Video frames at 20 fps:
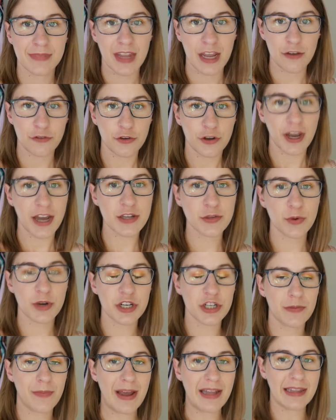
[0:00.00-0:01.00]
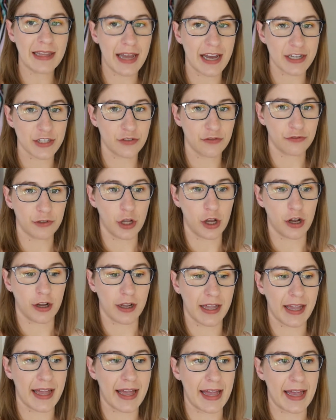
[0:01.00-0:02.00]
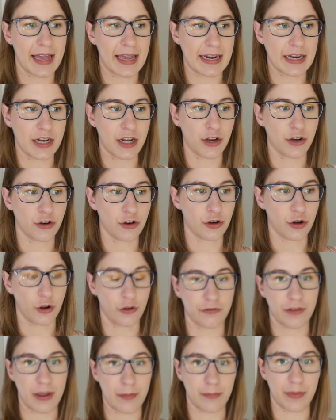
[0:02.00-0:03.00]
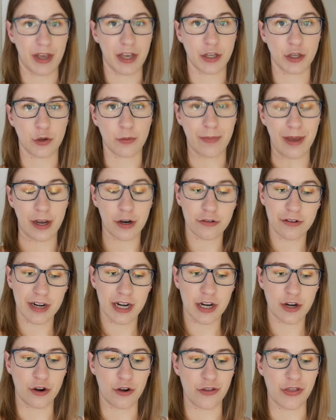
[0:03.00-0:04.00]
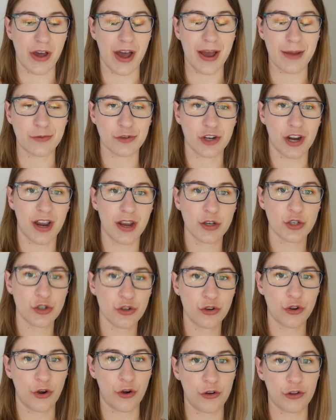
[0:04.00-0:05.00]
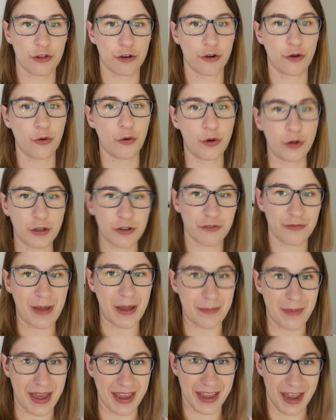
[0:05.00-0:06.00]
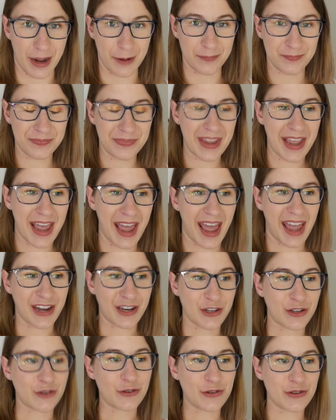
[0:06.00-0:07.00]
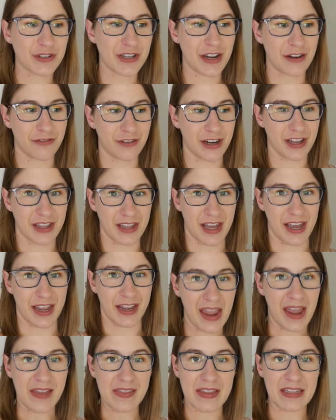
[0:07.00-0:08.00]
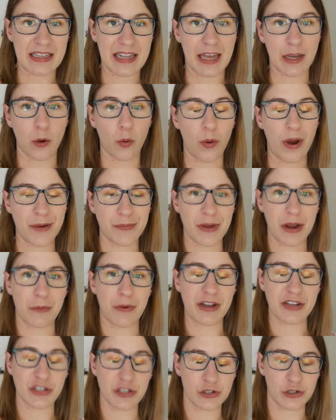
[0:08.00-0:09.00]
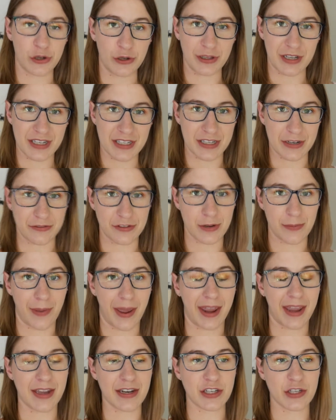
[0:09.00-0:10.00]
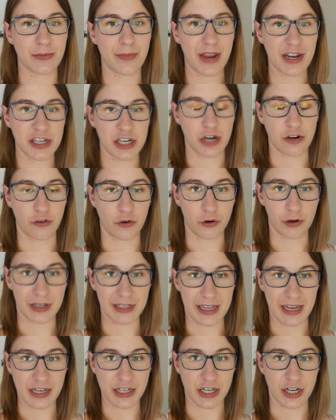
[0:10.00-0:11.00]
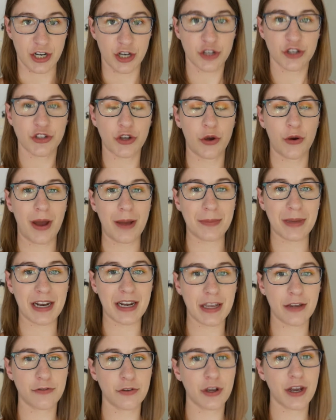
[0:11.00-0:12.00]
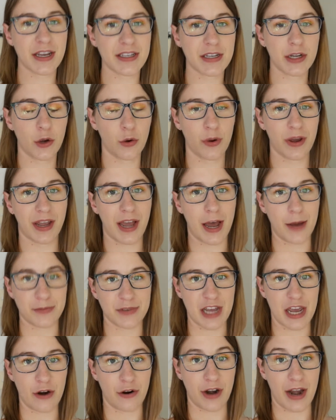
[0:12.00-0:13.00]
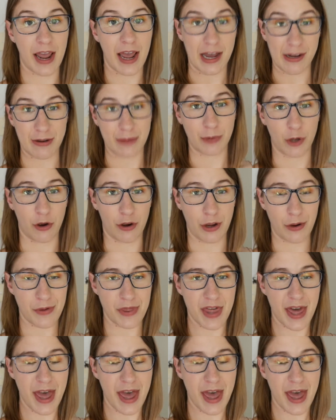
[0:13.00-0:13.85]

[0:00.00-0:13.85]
If you guys watched my last vlog in November, you may already know that I'm trying to go through all of my makeup and use everything and then like one by one slowly sift it back into my general collection. So I'm going to give you guys a quick update on how I'm going with